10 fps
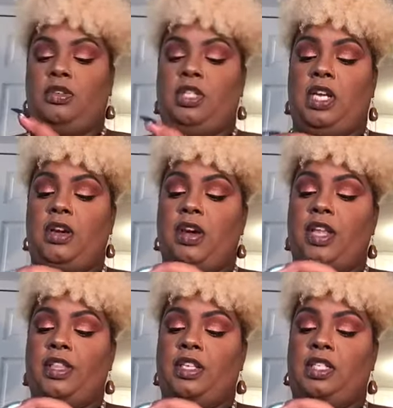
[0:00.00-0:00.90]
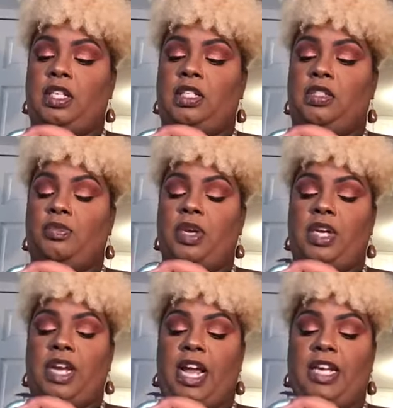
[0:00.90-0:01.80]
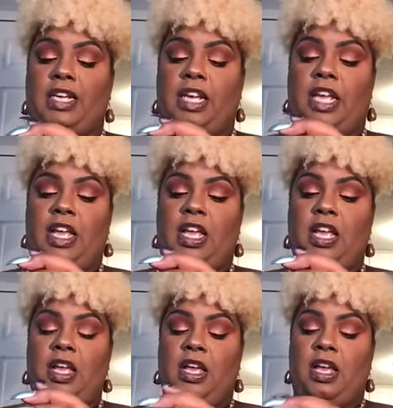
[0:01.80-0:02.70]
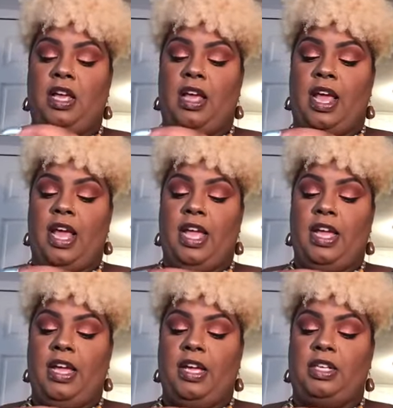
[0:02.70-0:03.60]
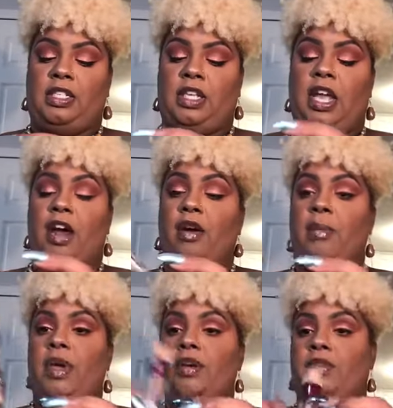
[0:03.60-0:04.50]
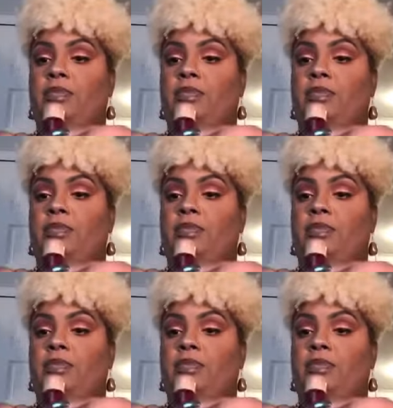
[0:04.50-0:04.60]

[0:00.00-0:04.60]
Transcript: here, and this is 390 and Caramel.